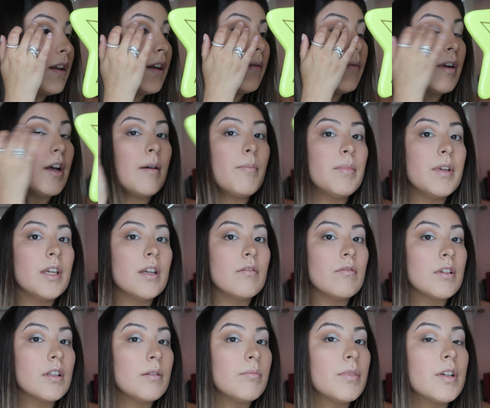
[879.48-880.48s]
And I'm not being
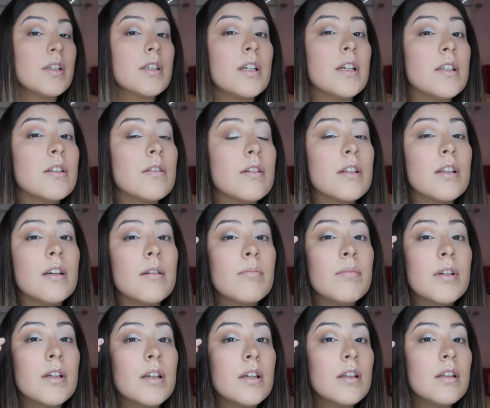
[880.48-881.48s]
really precise with it,
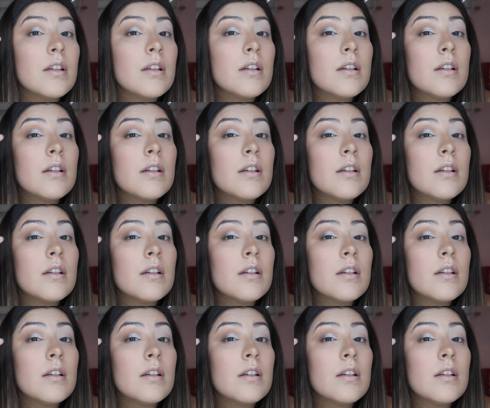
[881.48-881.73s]
but